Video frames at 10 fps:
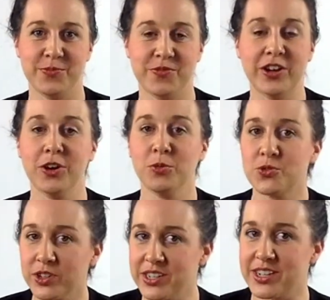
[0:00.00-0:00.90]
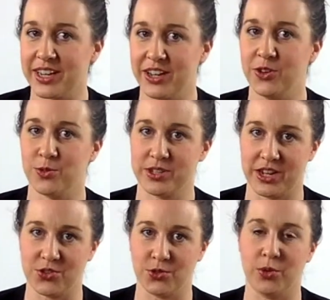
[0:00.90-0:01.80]
Figure out what's realistic in your
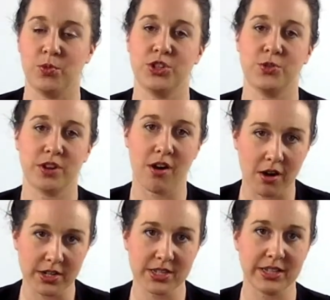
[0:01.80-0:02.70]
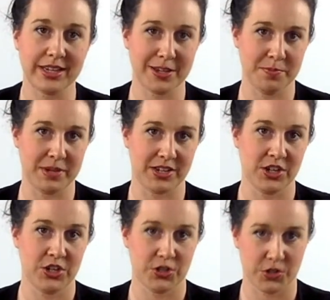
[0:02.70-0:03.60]
schedule and what you can honestly commit
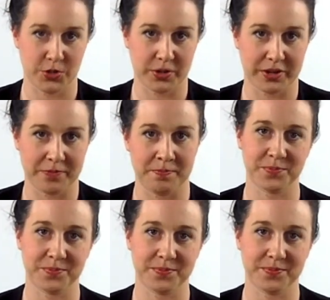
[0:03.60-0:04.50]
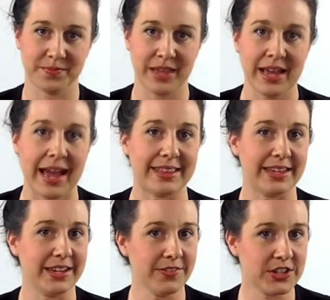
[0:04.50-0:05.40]
to doing. At
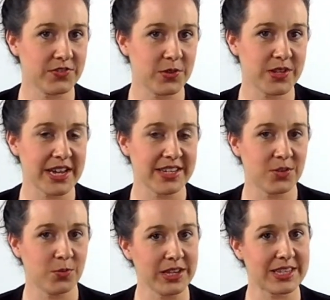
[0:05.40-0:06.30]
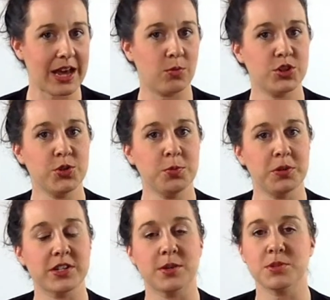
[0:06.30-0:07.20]
the end of each of those days and weeks, I want you to
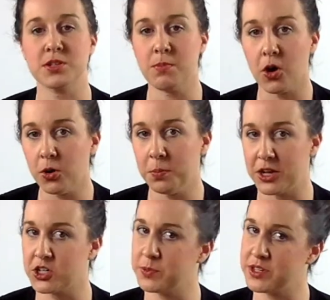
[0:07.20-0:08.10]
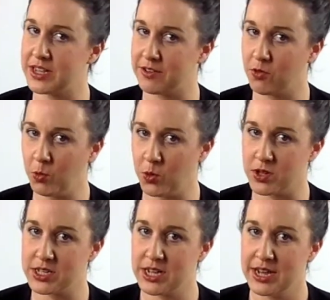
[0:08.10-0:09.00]
put some small punishments and
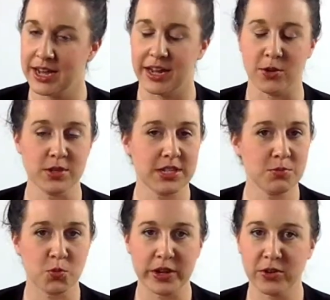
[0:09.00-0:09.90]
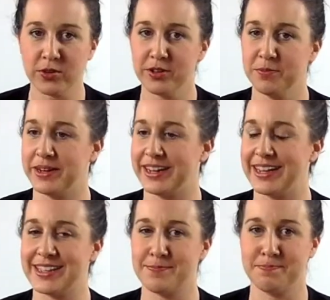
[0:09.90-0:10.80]
rewards. I know this seems weird, but
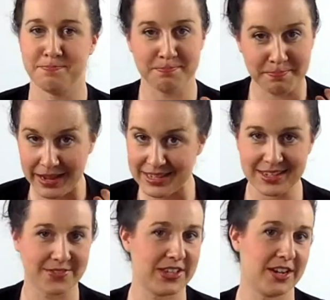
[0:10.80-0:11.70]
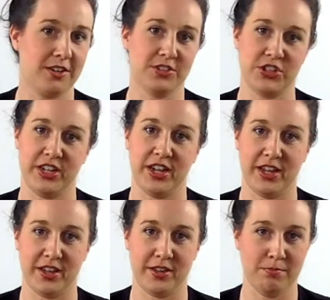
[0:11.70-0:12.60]
it's basics of psychology
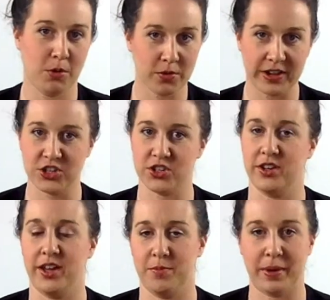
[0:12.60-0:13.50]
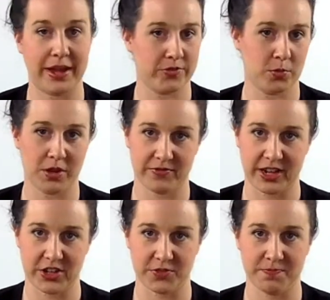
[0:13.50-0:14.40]
and motivation and behavioral
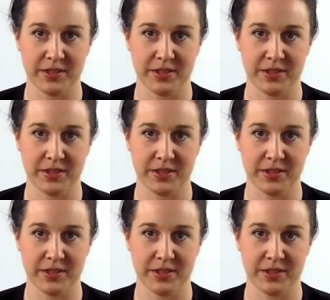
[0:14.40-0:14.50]
modification.